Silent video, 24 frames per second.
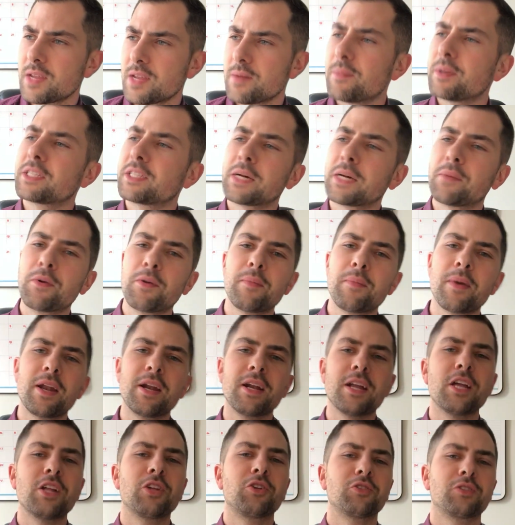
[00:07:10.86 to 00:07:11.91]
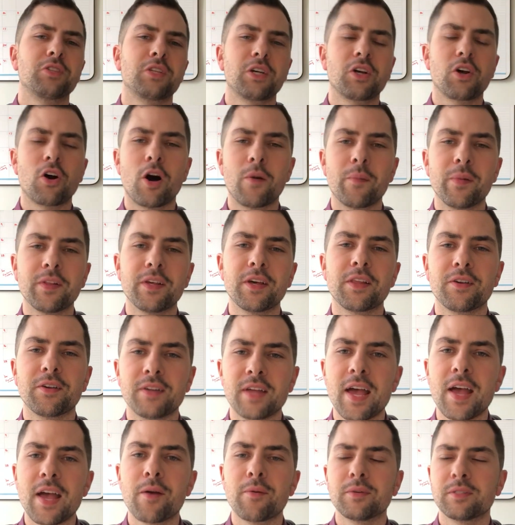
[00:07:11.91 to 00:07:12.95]
but someone made an interesting comment the other
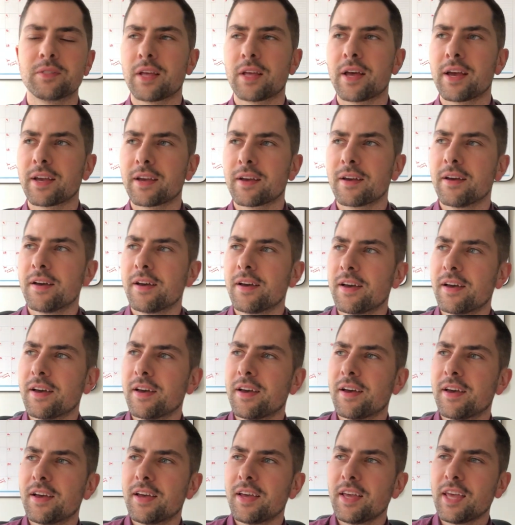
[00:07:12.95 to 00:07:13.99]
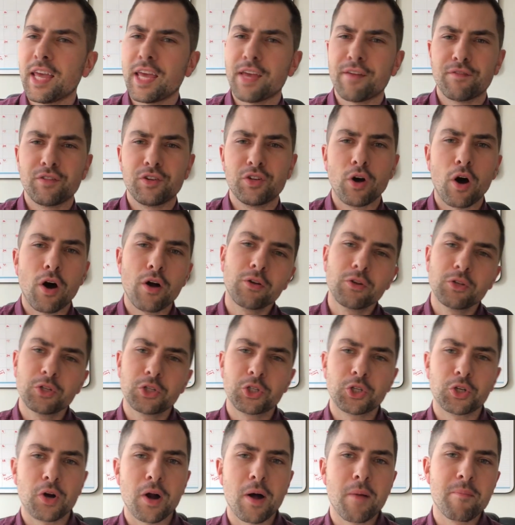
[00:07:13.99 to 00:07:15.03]
day was like, if Donald
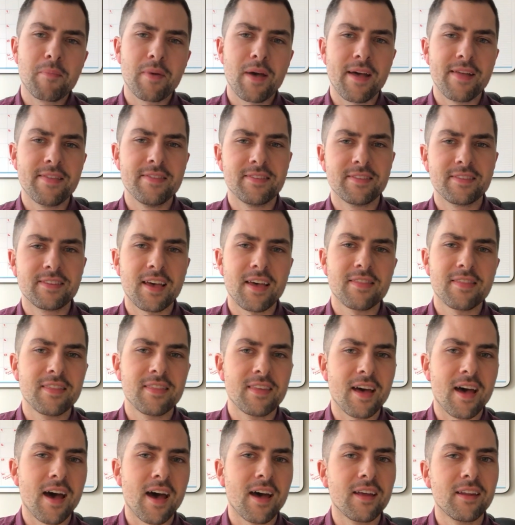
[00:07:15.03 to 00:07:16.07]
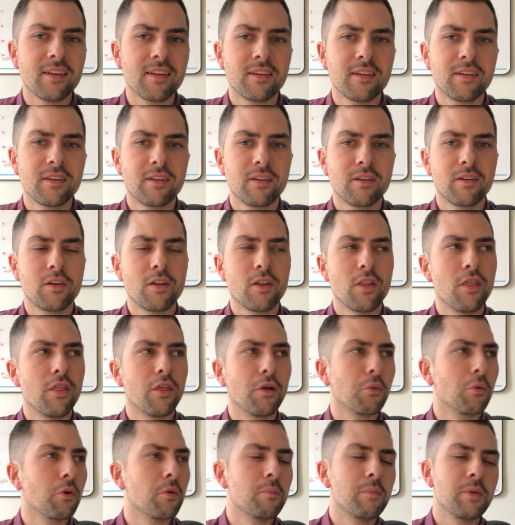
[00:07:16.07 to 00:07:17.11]
Trump had said that,
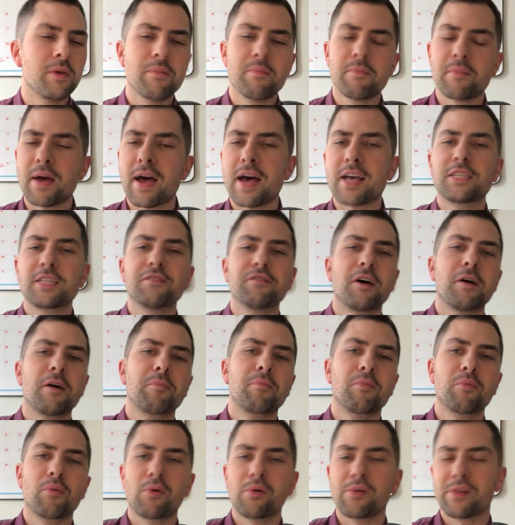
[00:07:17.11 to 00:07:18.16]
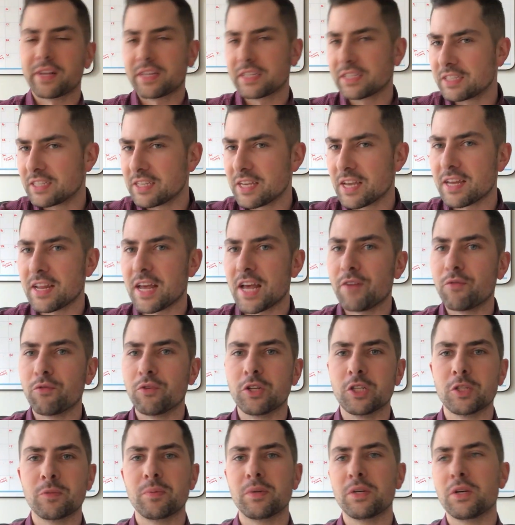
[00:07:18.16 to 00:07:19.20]
there would be massive uproar. Like CNN
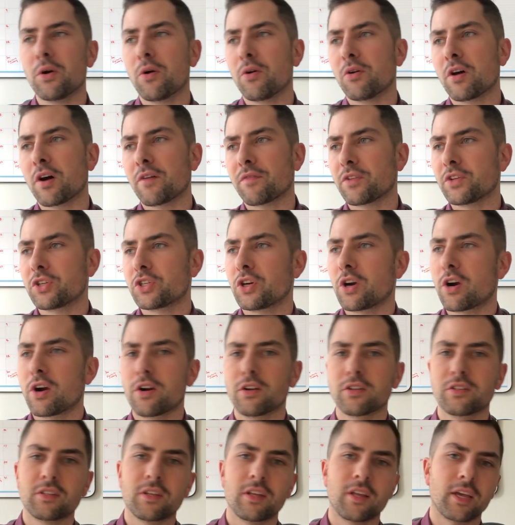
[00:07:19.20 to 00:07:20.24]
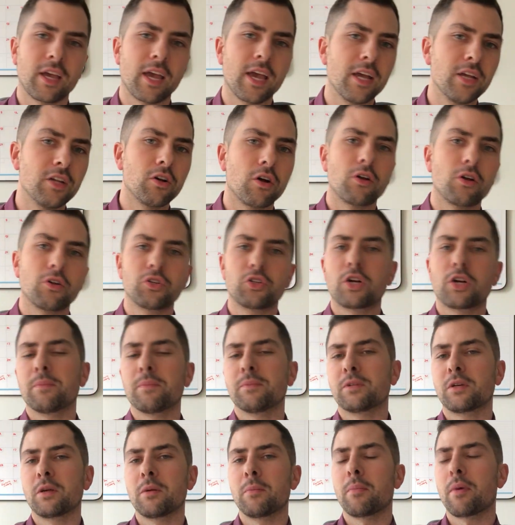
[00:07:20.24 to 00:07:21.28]
would just be going off the charts. Like, hey, Donald
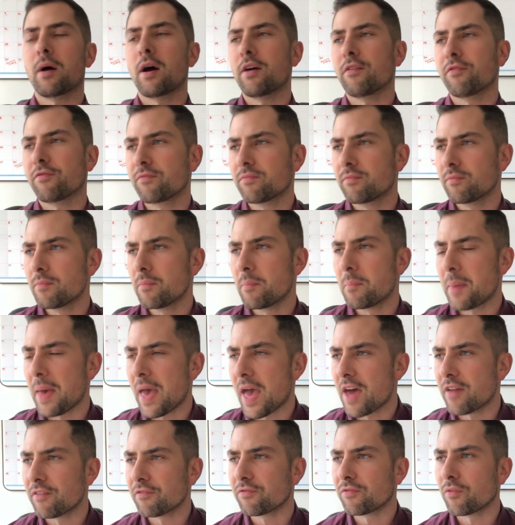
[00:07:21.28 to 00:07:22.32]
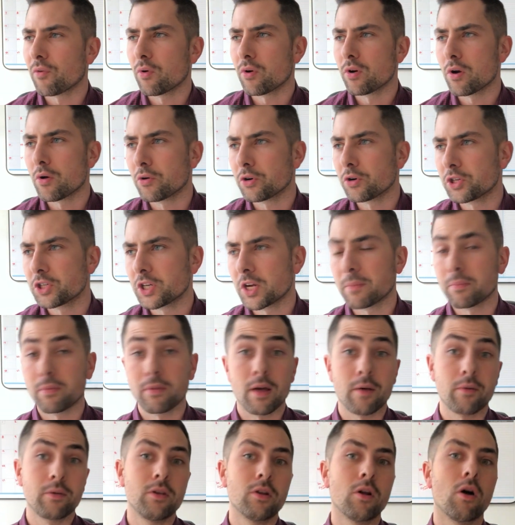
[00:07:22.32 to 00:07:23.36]
Trump's going to buy ban foreign ownership, and
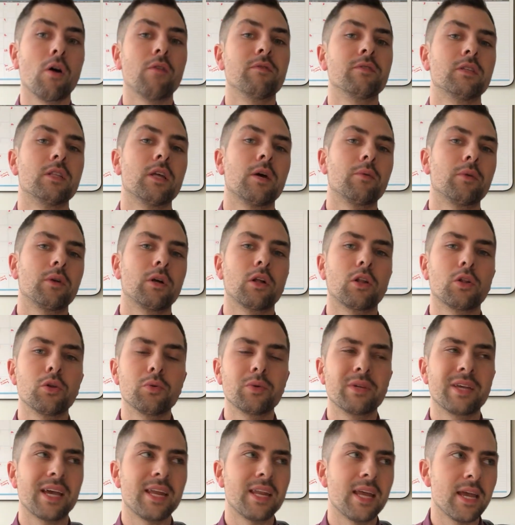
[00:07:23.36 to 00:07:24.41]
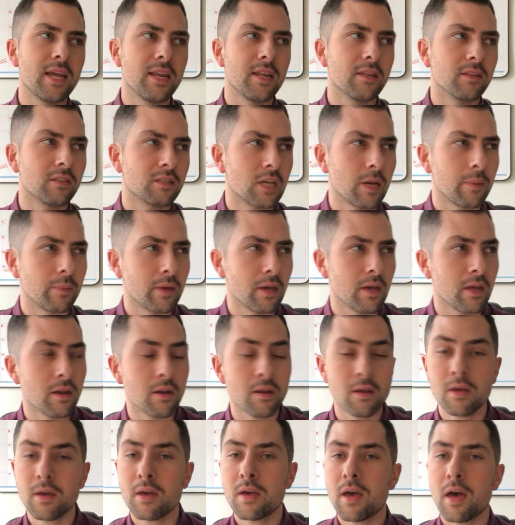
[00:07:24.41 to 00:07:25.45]
that you know obviously that would include Canadians coming in
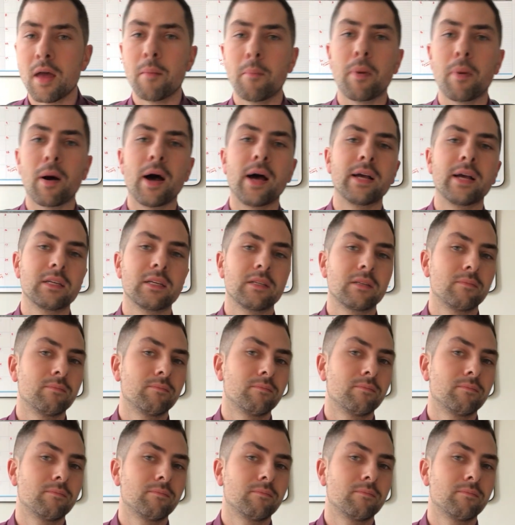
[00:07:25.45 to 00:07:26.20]
and buying